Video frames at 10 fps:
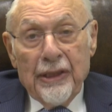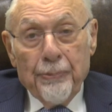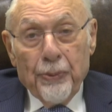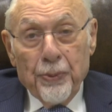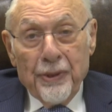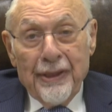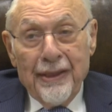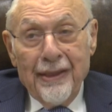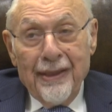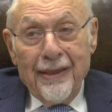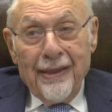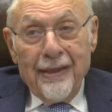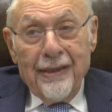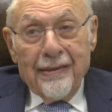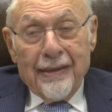deep only,
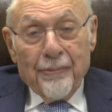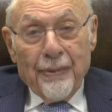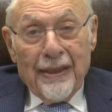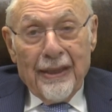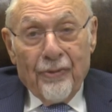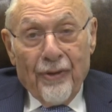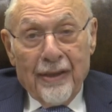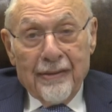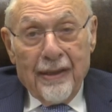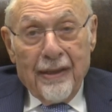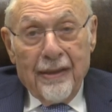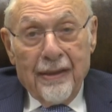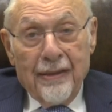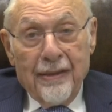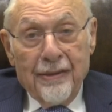in that my late father,
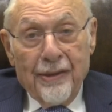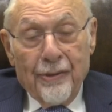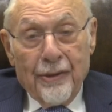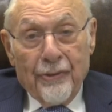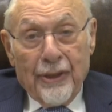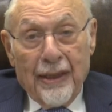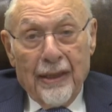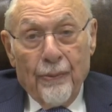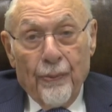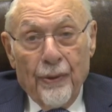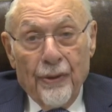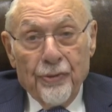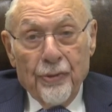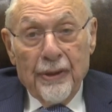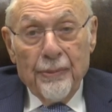Lechon Avrecha,
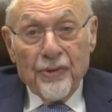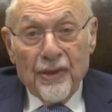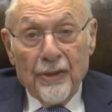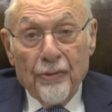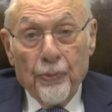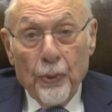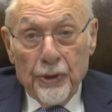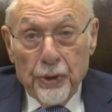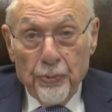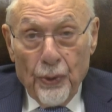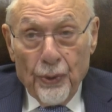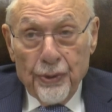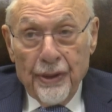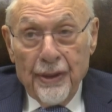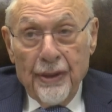was himself Polish
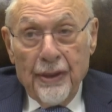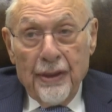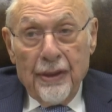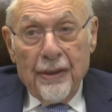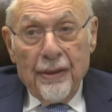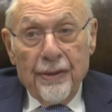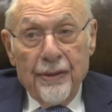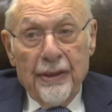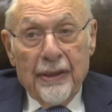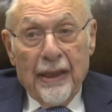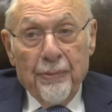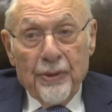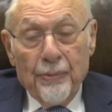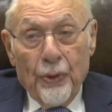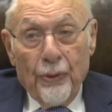born. He came
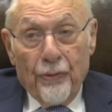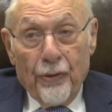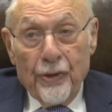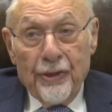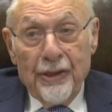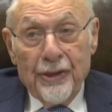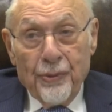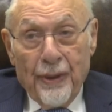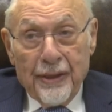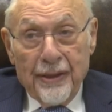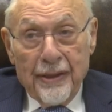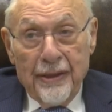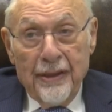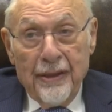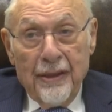as a boy of 13 to
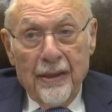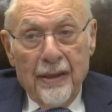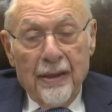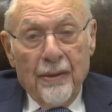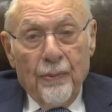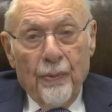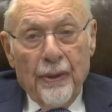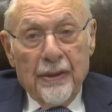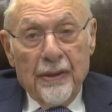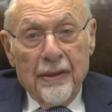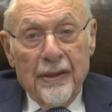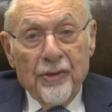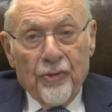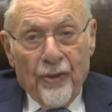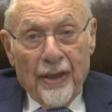Hungary when
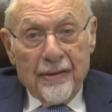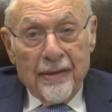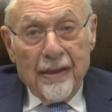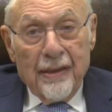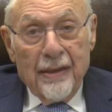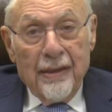his father,